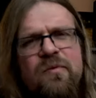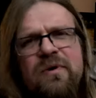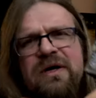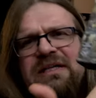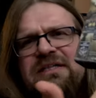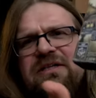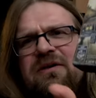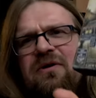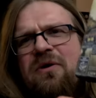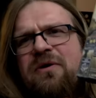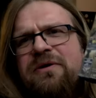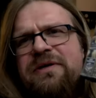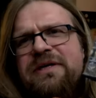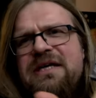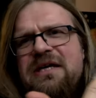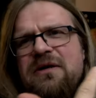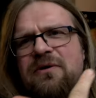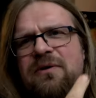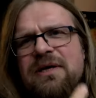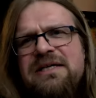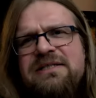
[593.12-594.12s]
it's called
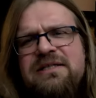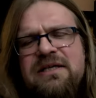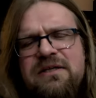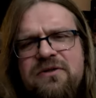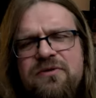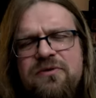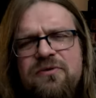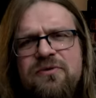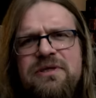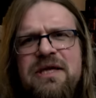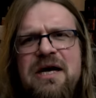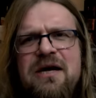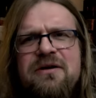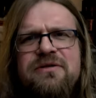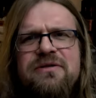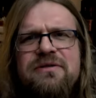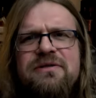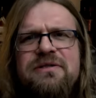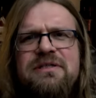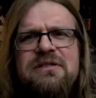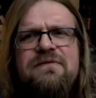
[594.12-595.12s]
Equalizer
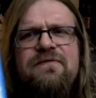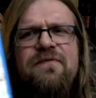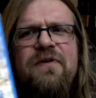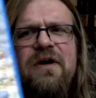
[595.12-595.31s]
2000, this